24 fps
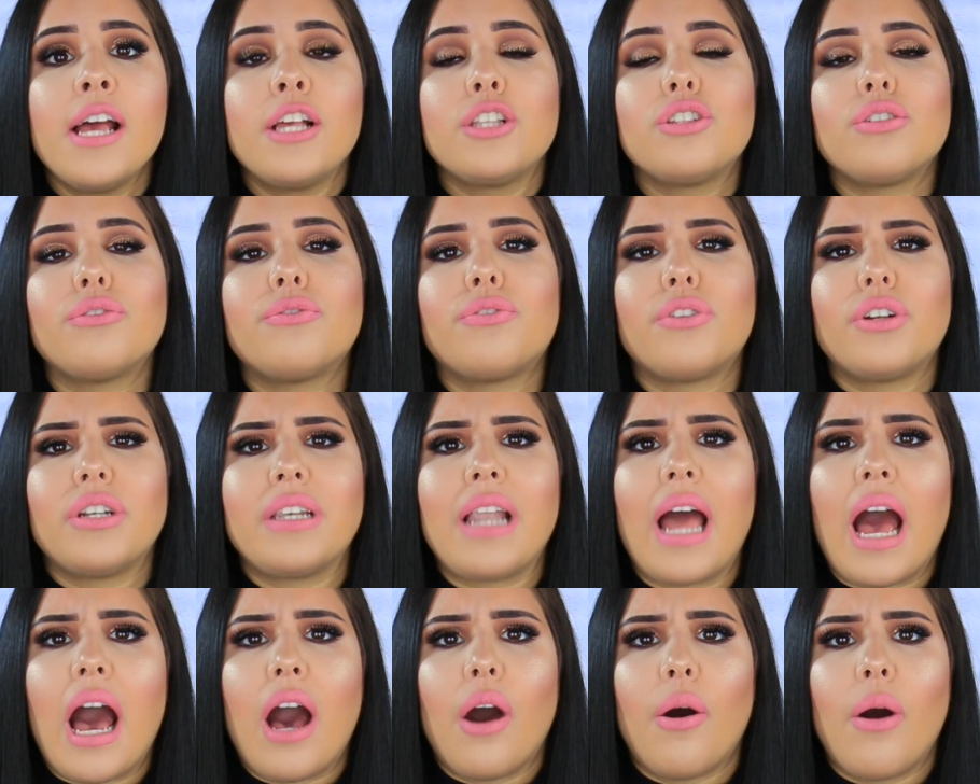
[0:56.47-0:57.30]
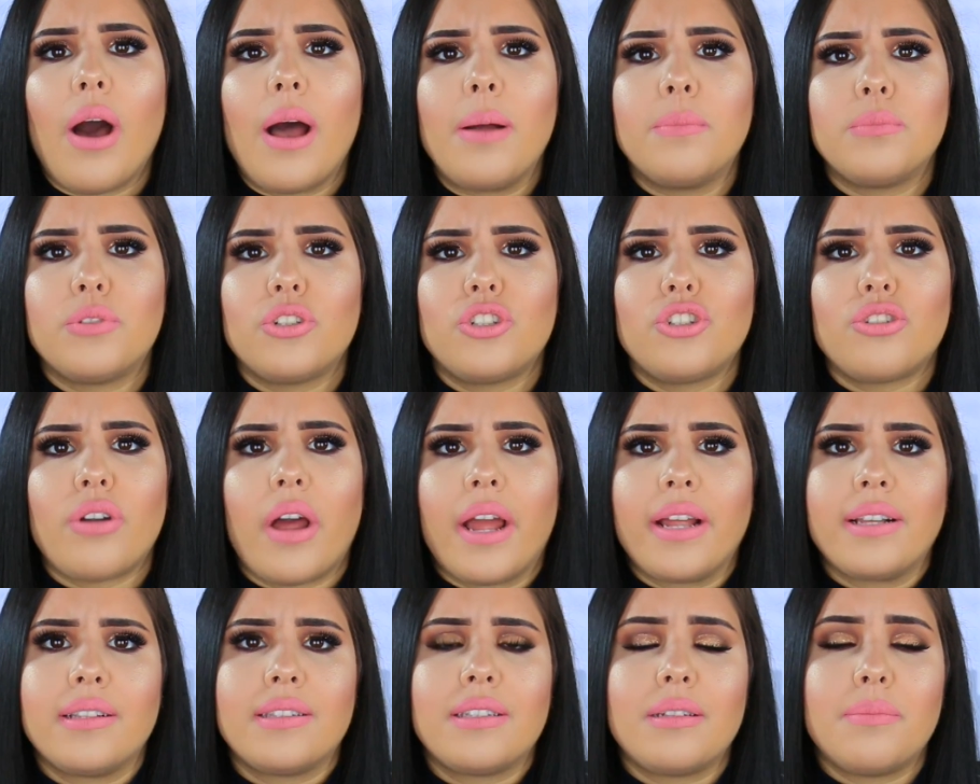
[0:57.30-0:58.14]
So for now, I'm just
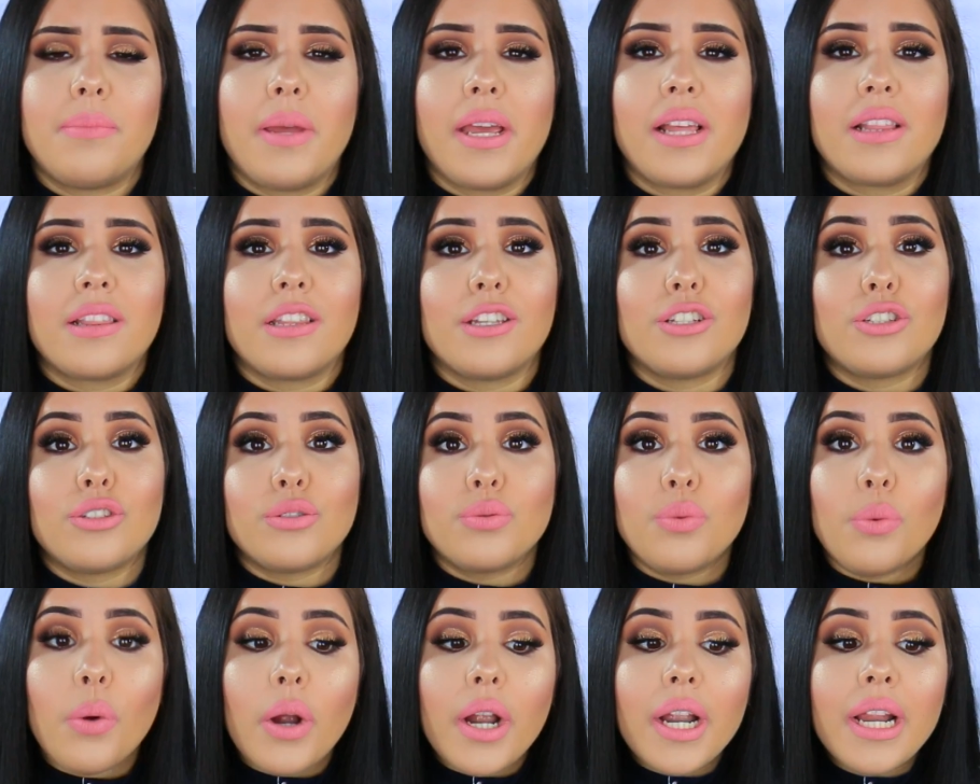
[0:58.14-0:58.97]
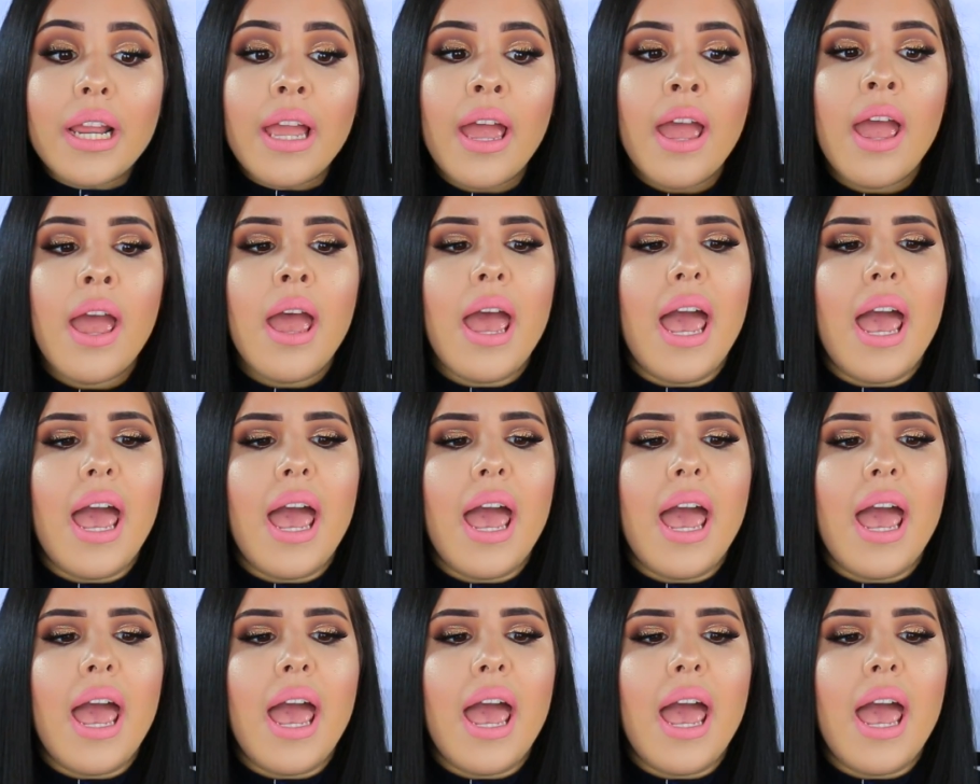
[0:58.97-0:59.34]
trying to make this work.